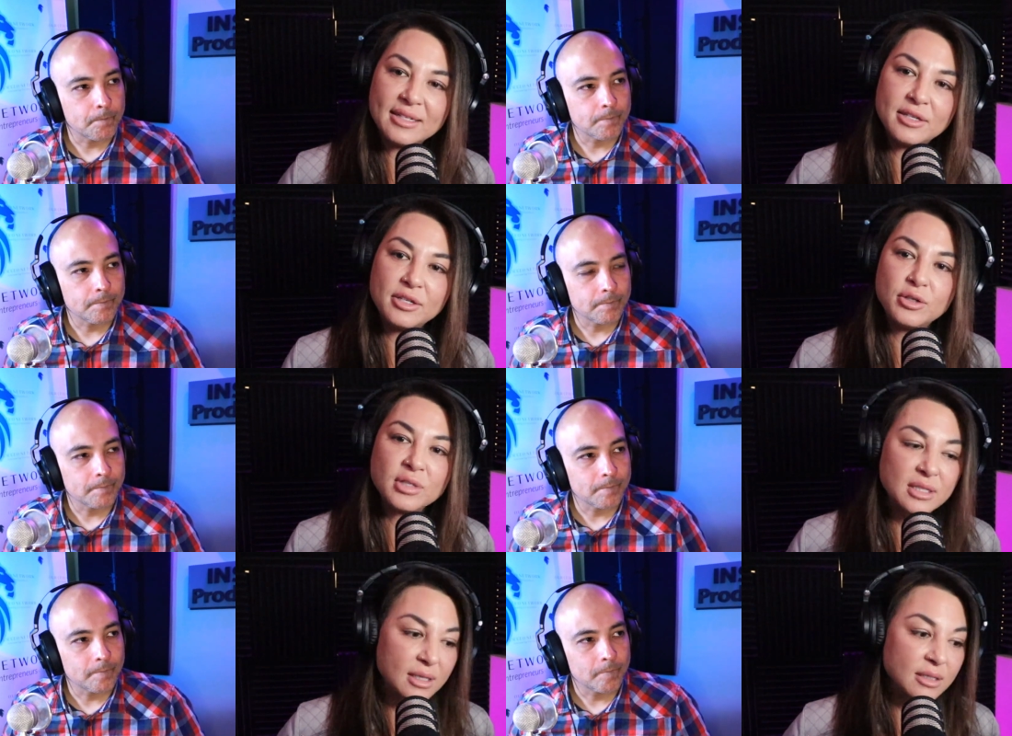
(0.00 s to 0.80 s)
Speaker 1: did you get
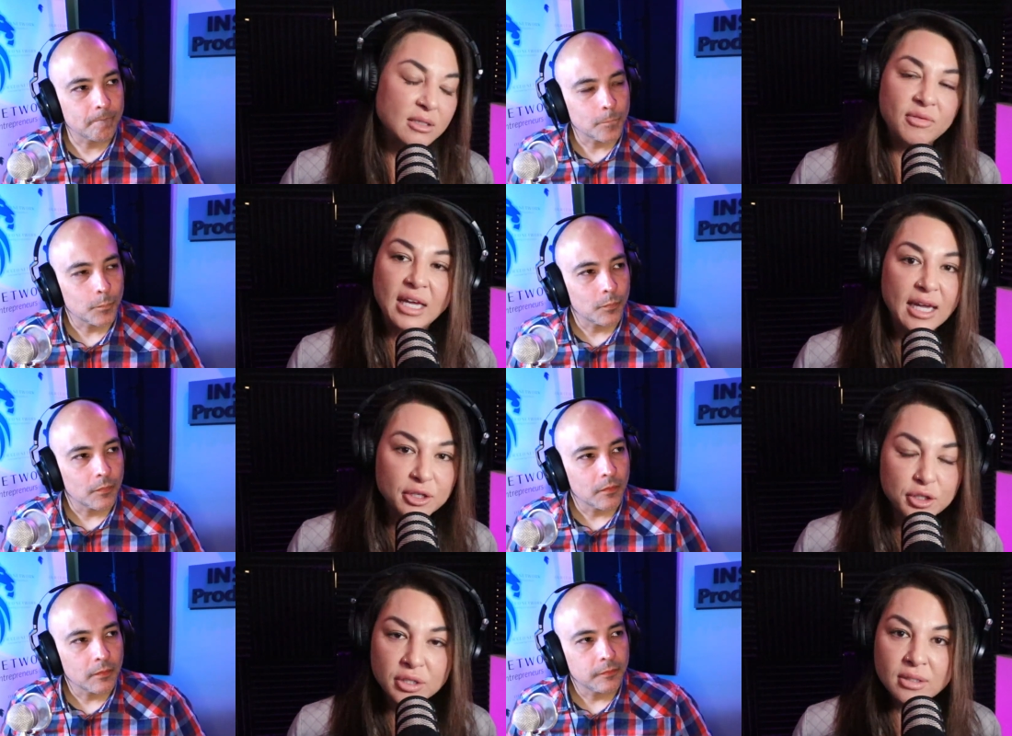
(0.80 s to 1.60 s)
to
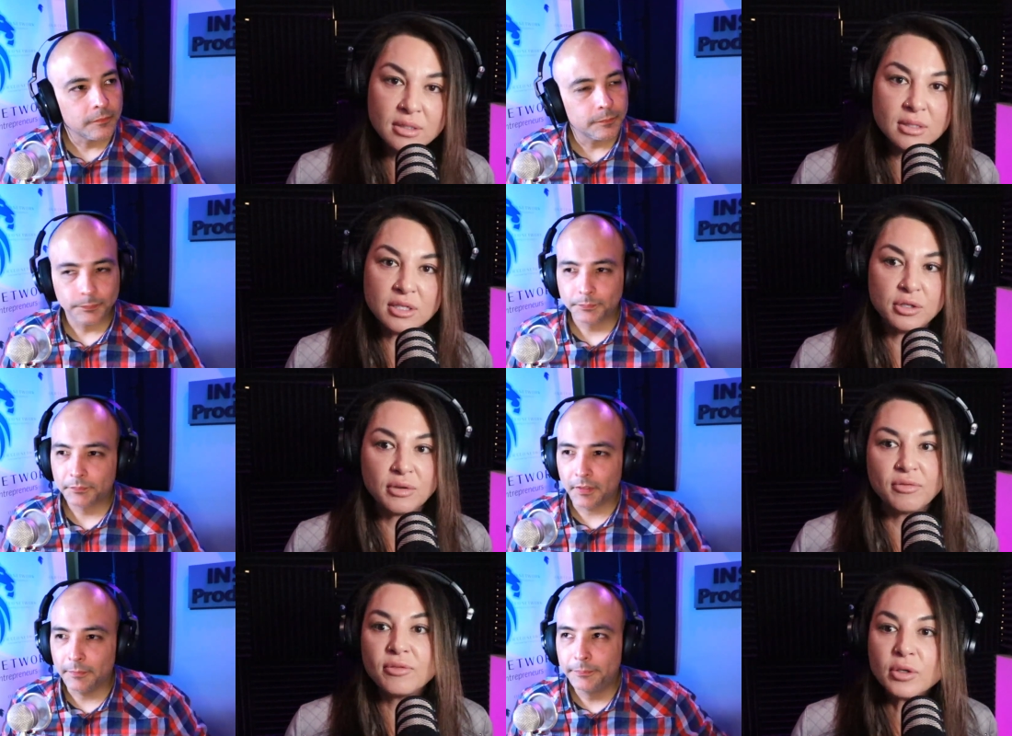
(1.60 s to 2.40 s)
vacations? Did you get
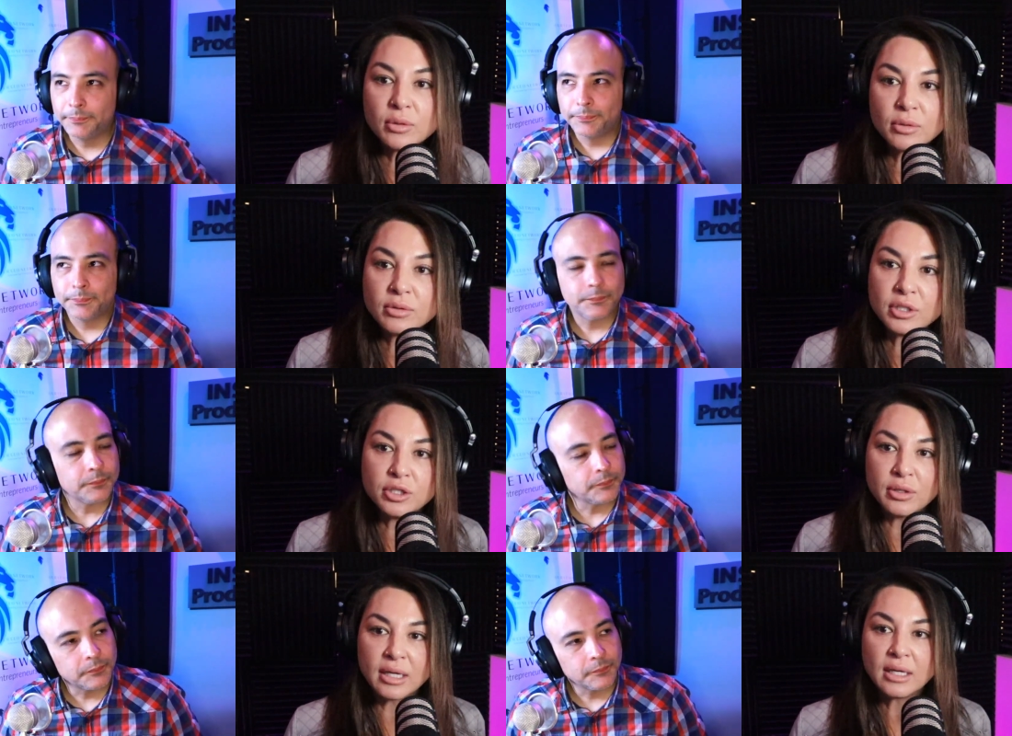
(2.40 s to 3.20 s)
food? Did you
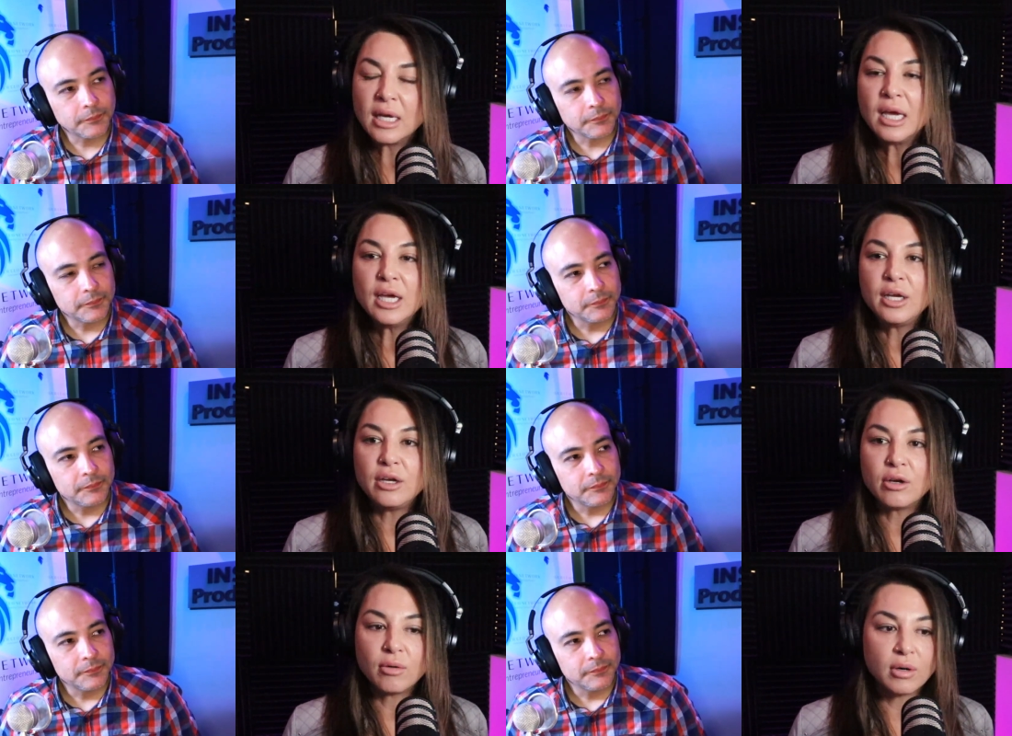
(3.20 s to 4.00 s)
get, you
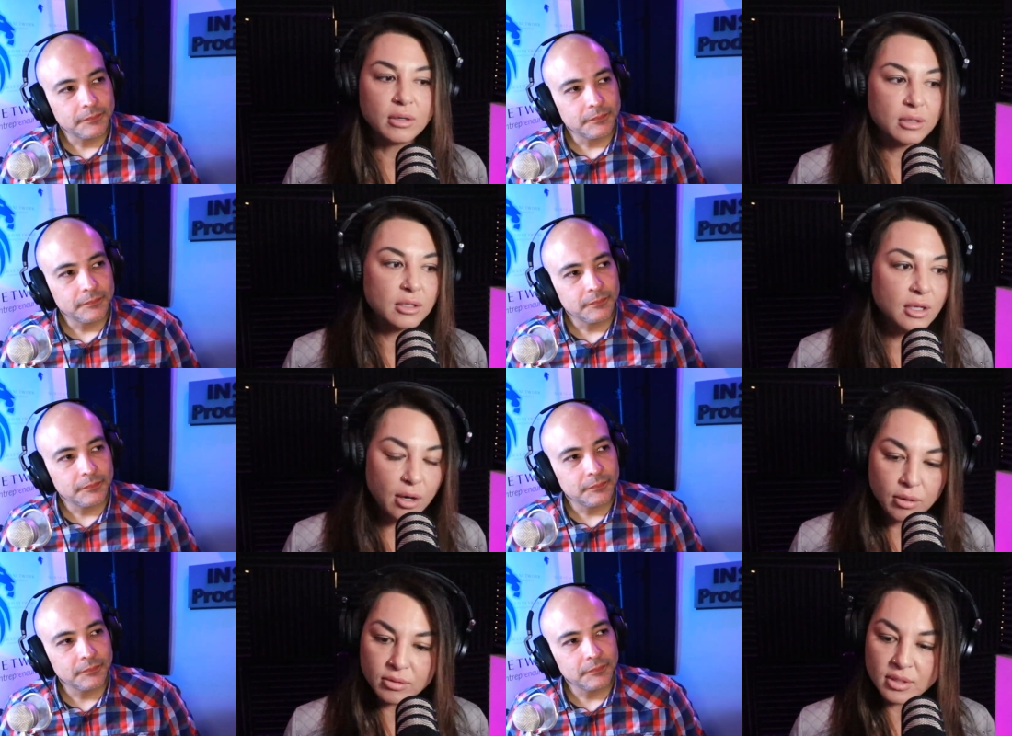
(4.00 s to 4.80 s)
know,
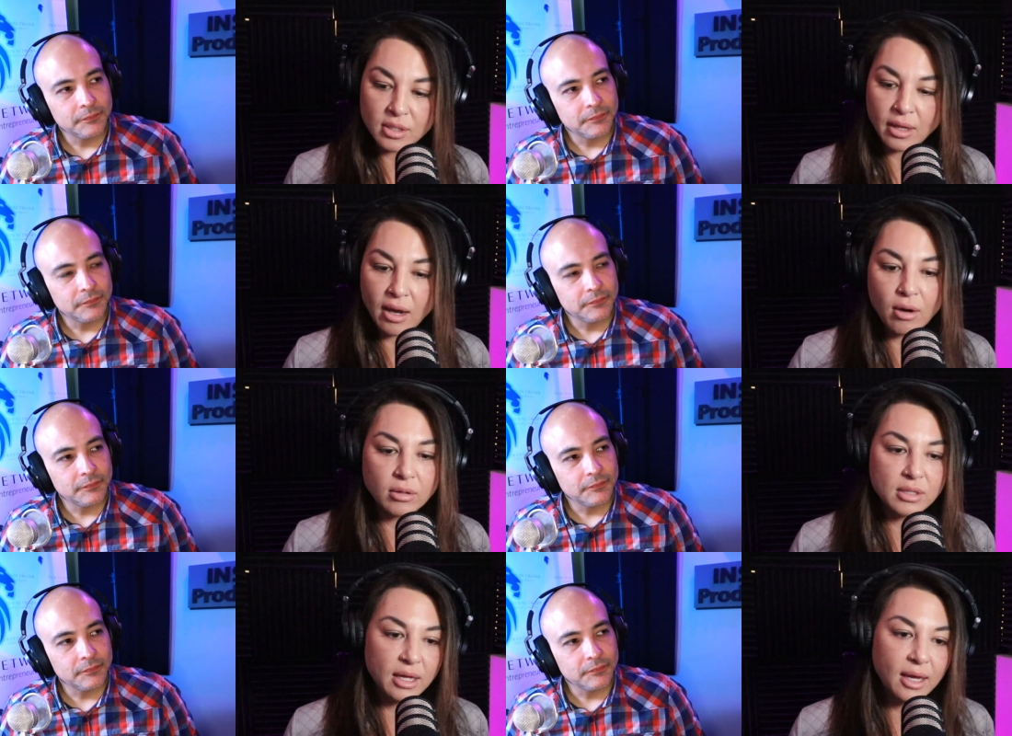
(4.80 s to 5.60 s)
clothes? Like
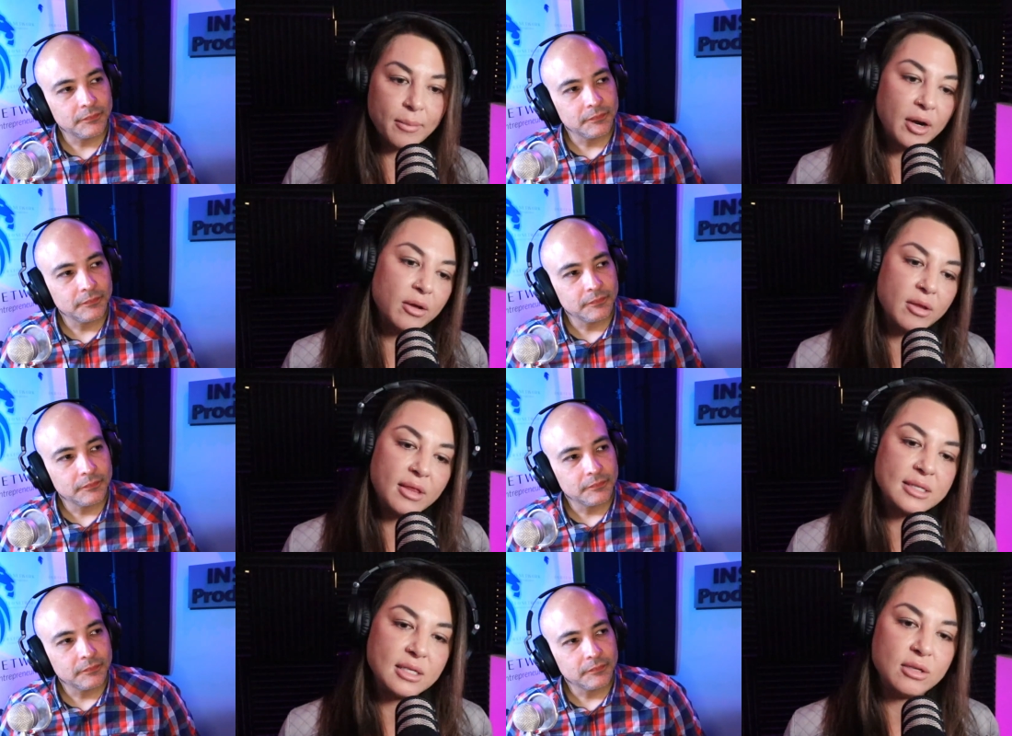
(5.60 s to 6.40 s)
thinking about all the things that
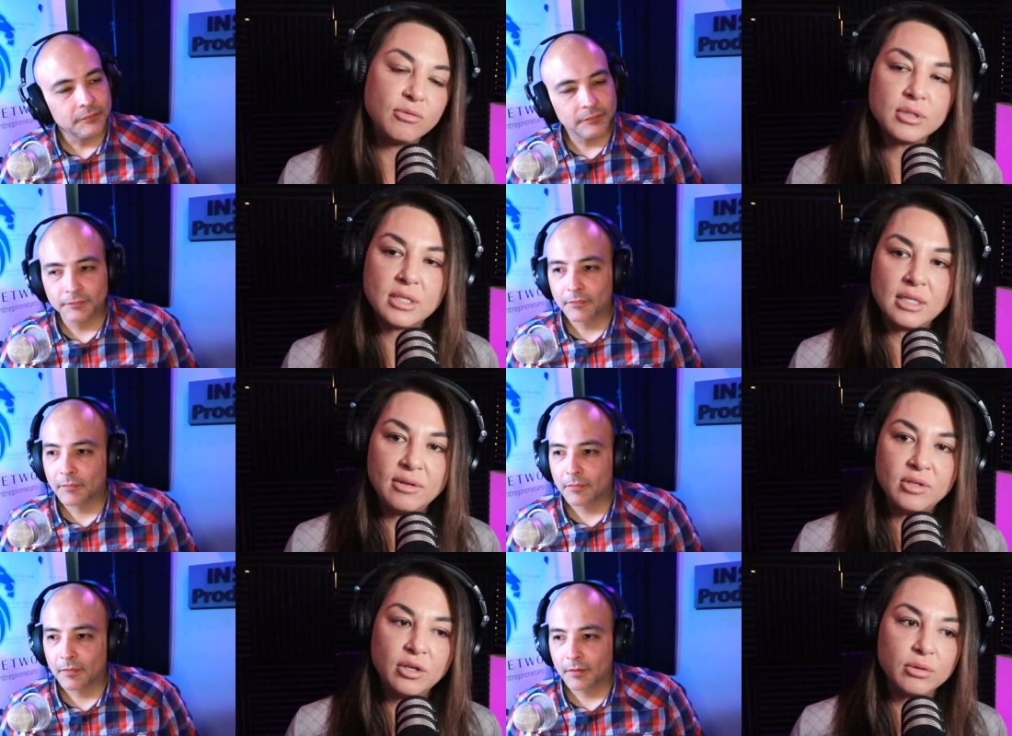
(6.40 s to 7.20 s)
you've received in
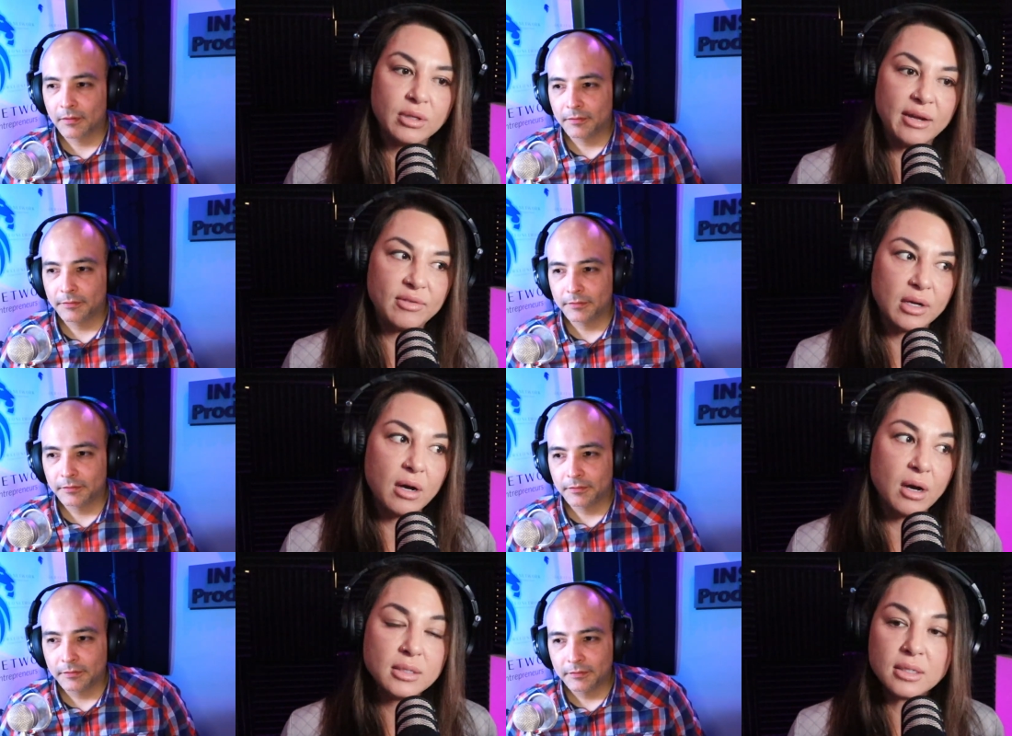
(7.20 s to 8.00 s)
your life that
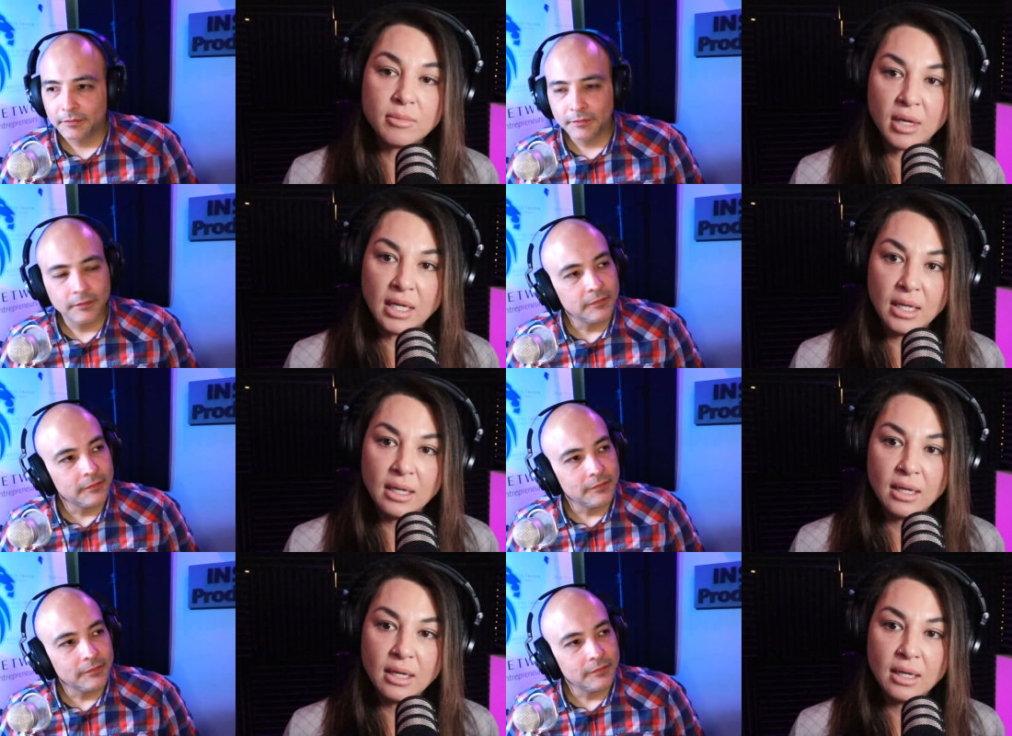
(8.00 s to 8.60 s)
costed money.